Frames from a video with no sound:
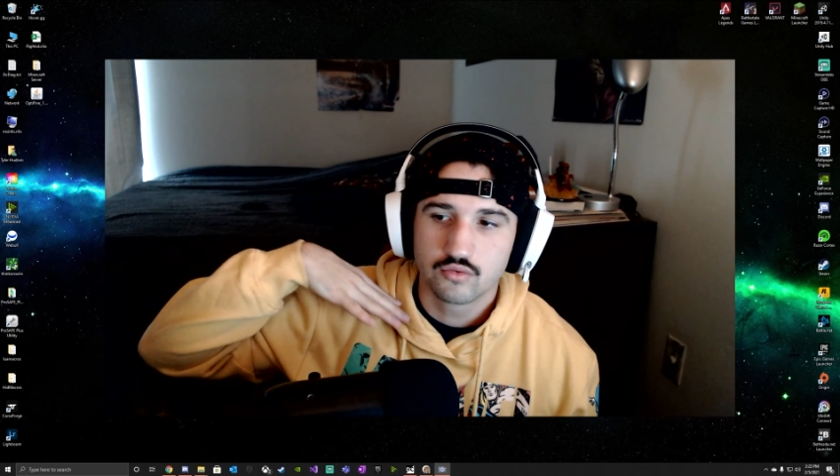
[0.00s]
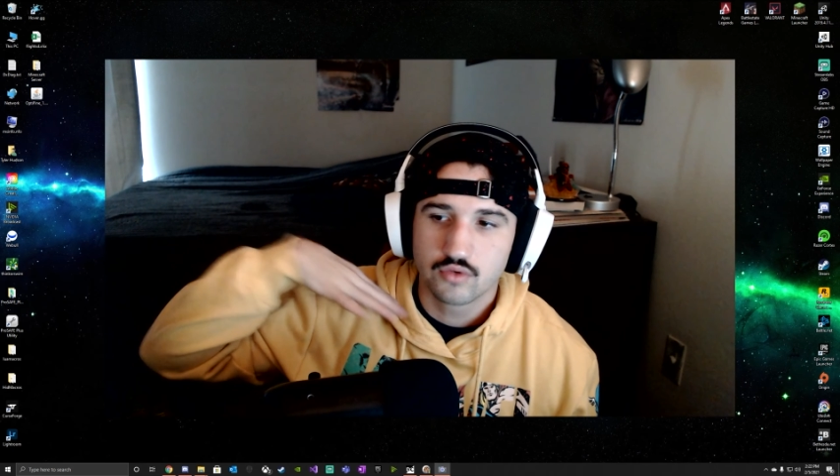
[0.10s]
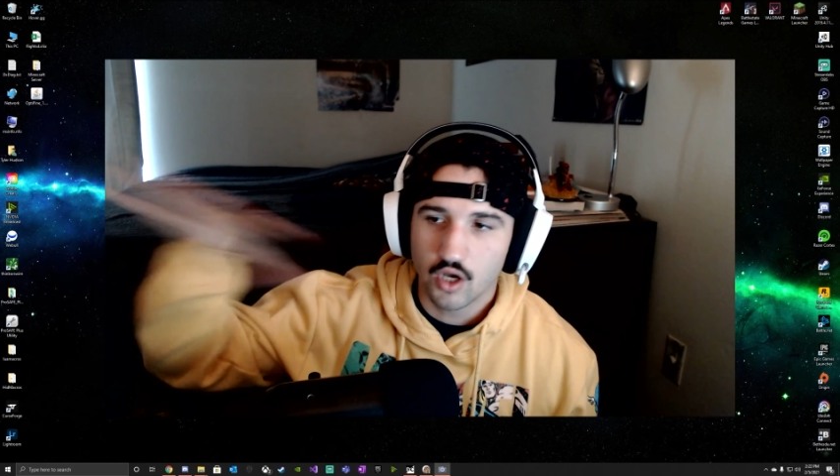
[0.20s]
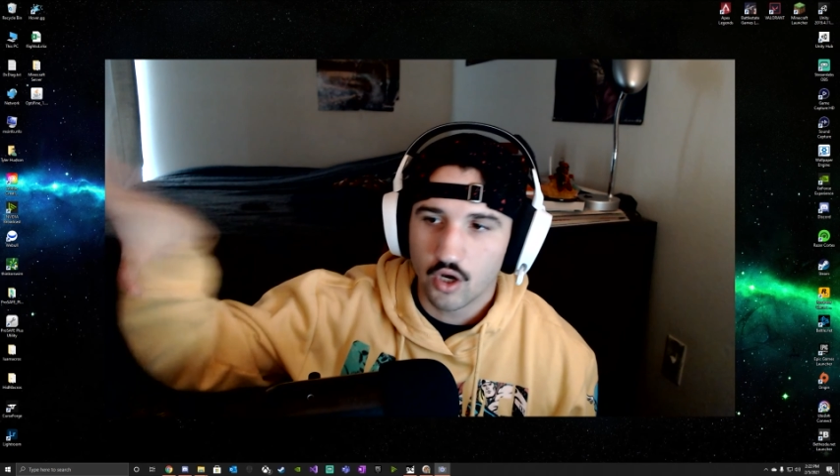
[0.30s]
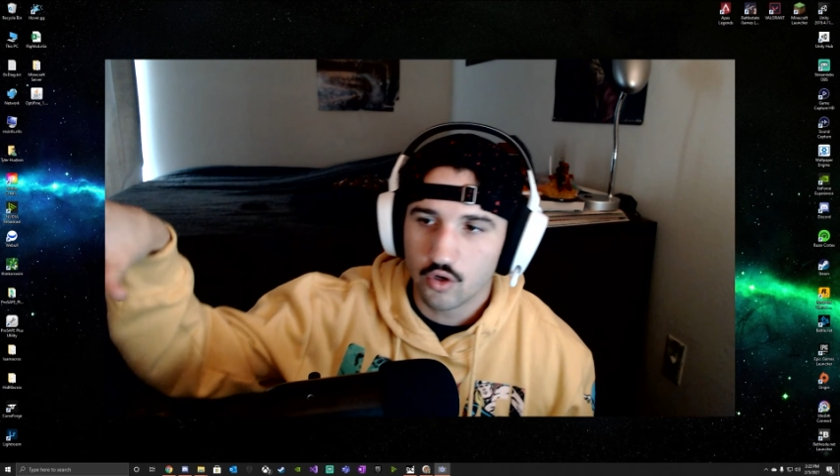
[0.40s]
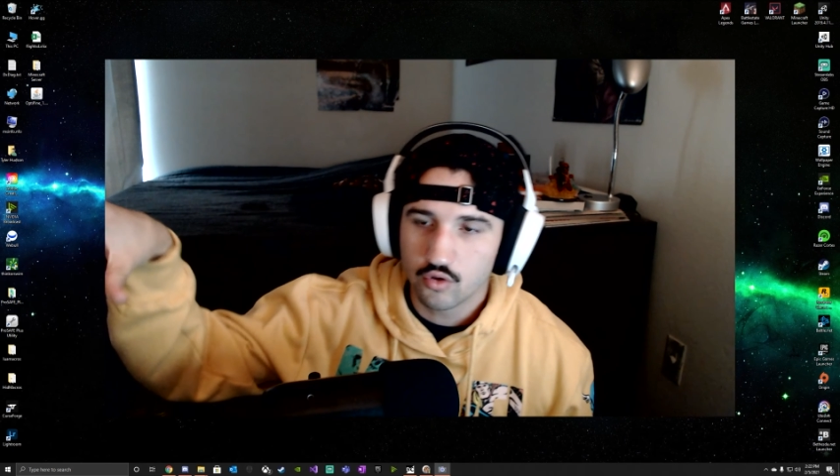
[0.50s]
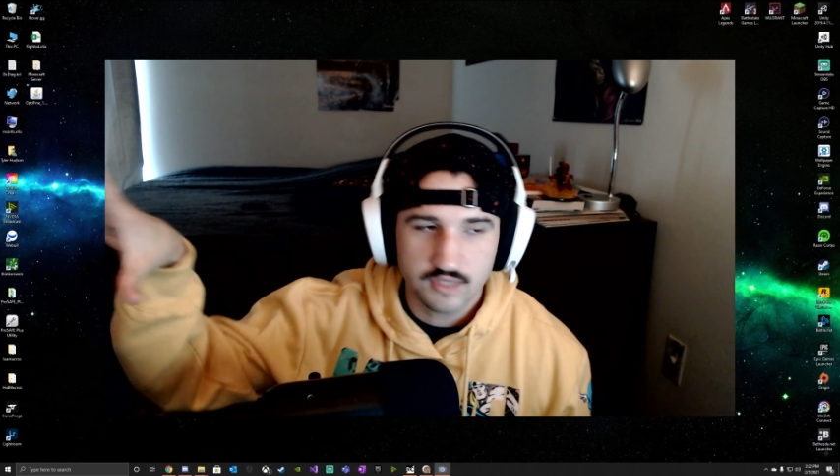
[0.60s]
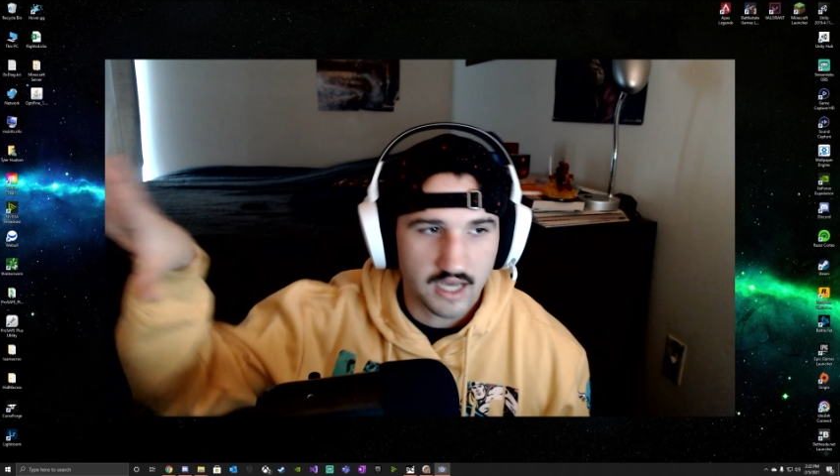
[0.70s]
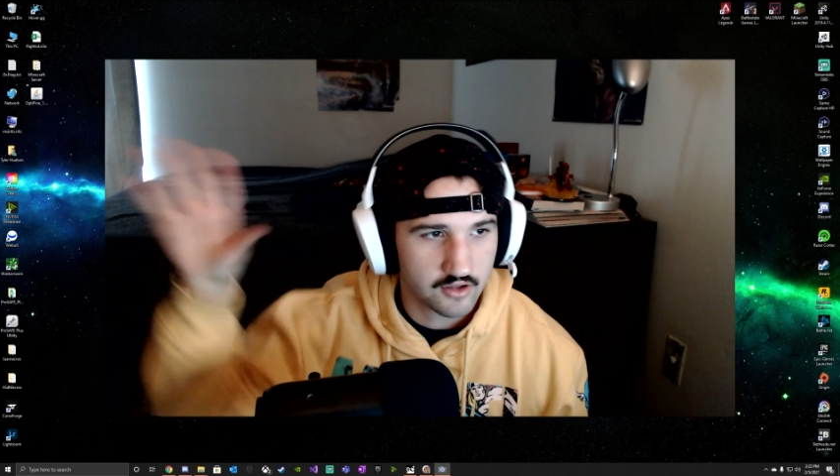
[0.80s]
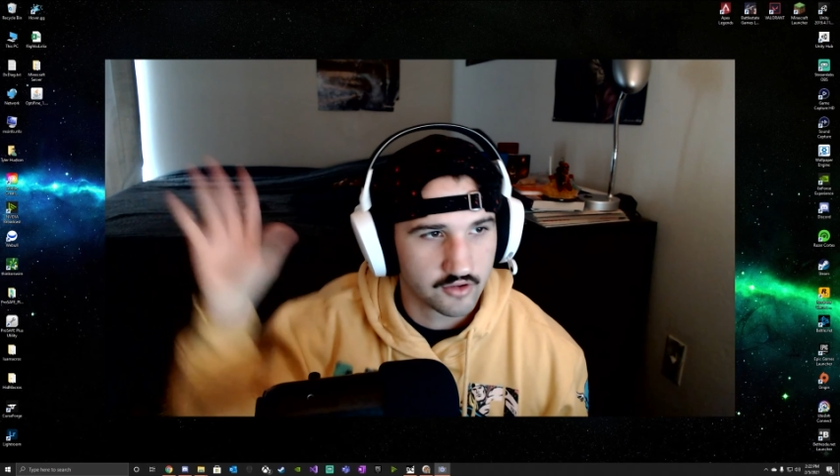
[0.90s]
go
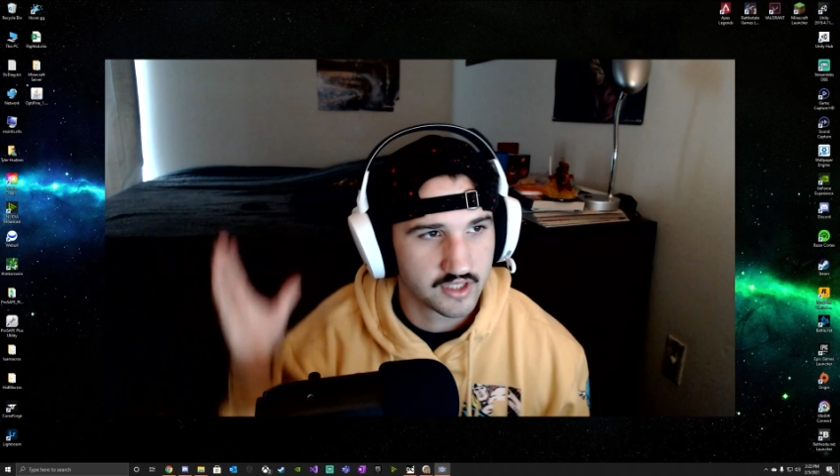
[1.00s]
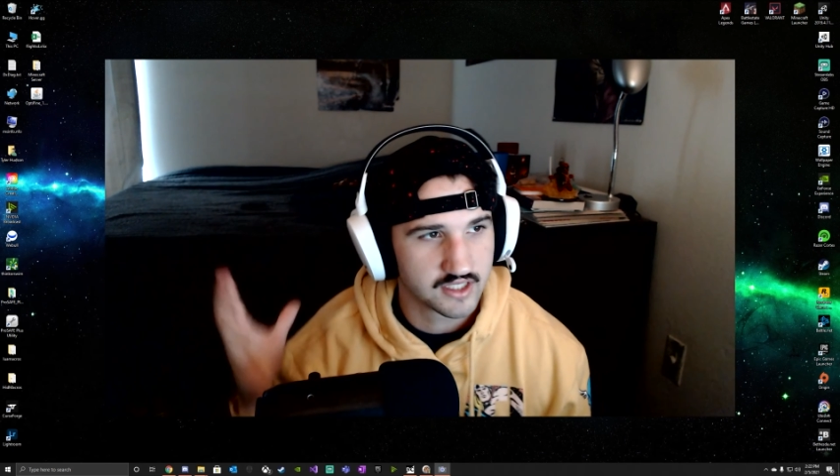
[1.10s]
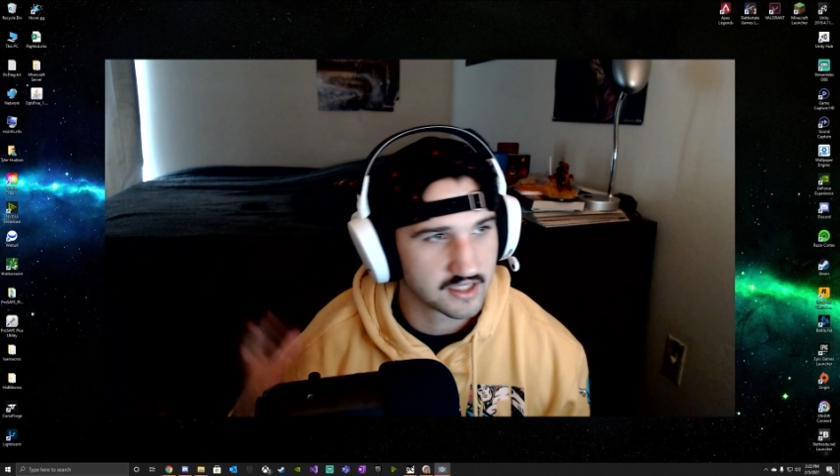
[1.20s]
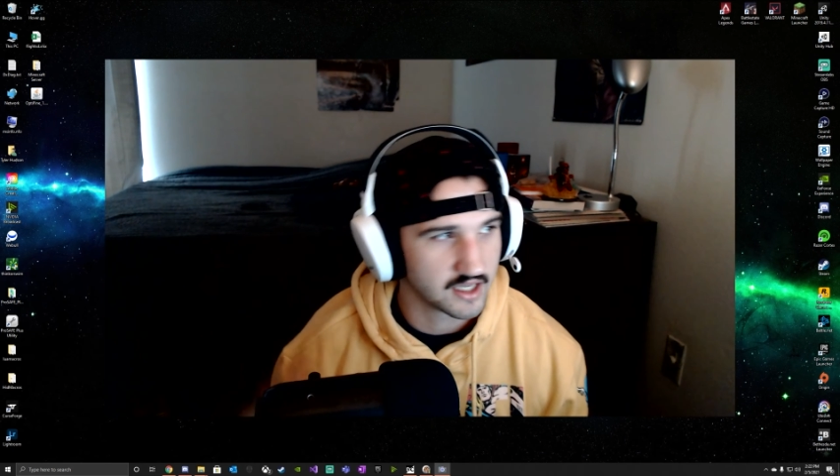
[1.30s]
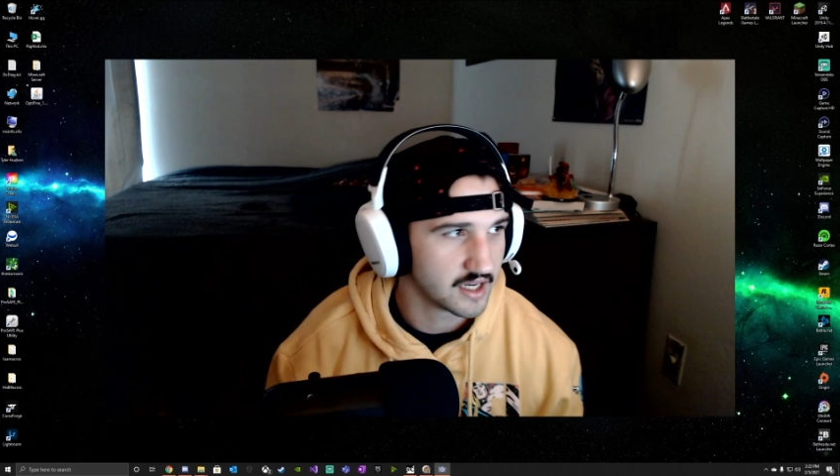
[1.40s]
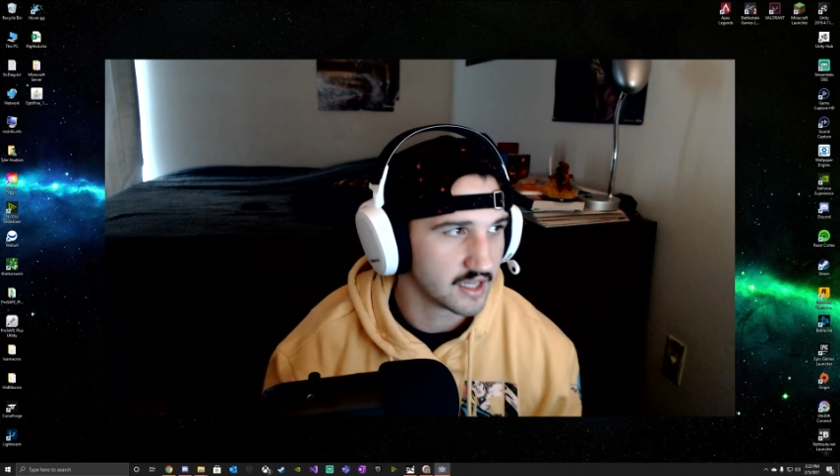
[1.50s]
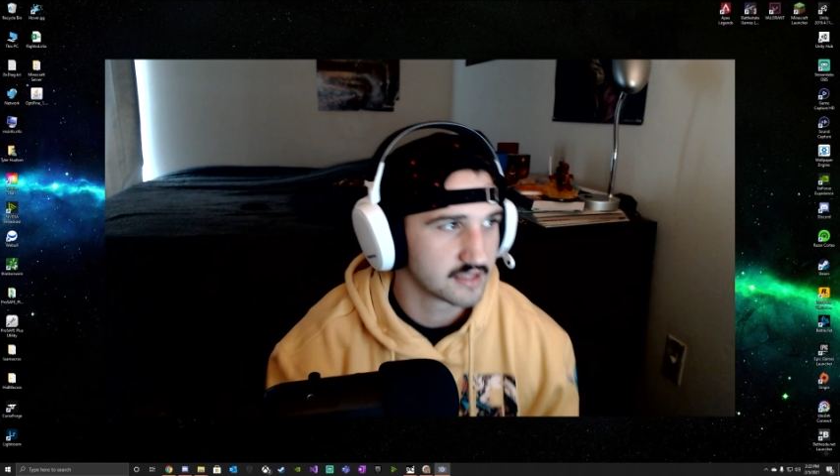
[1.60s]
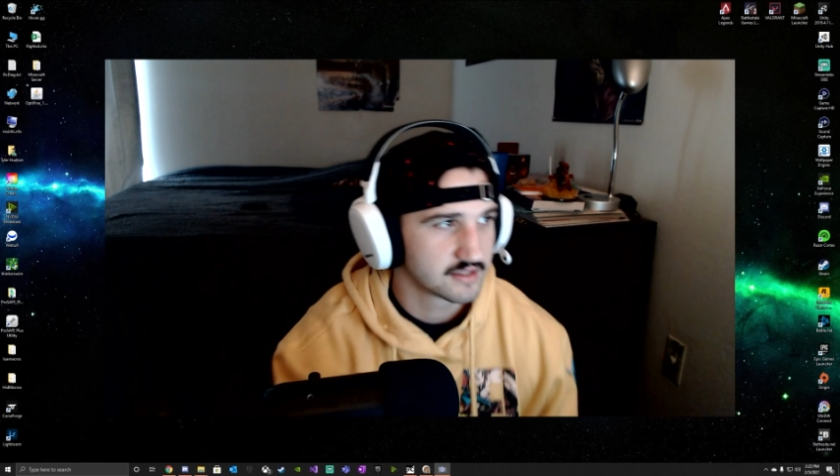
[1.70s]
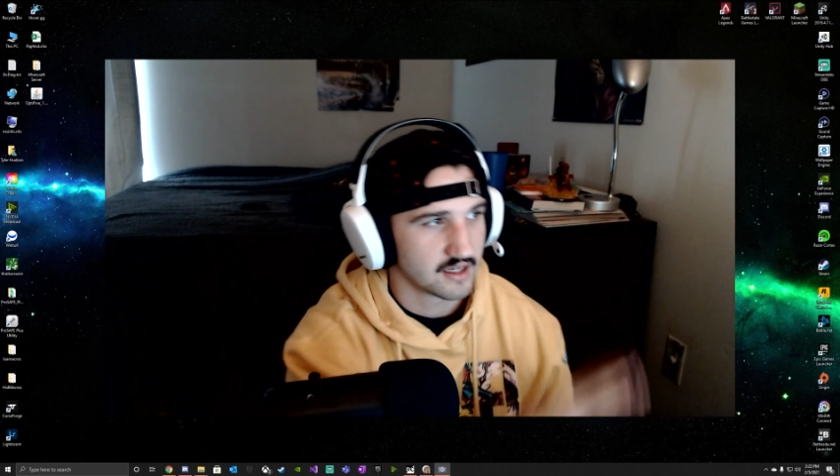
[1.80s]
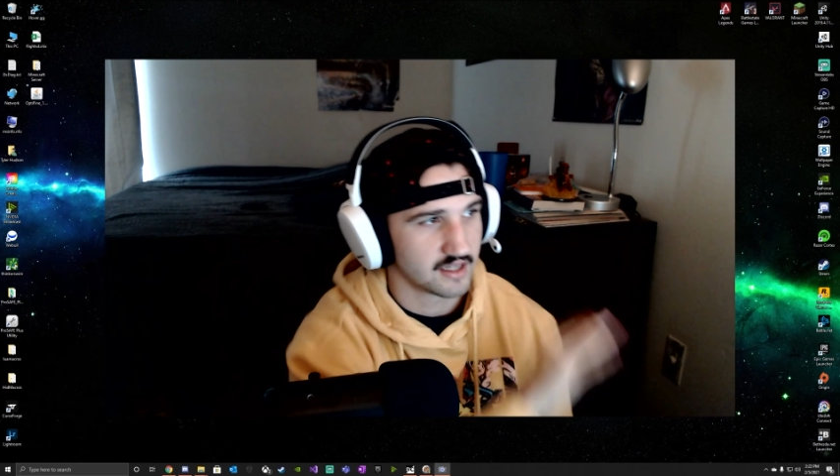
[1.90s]
download these things.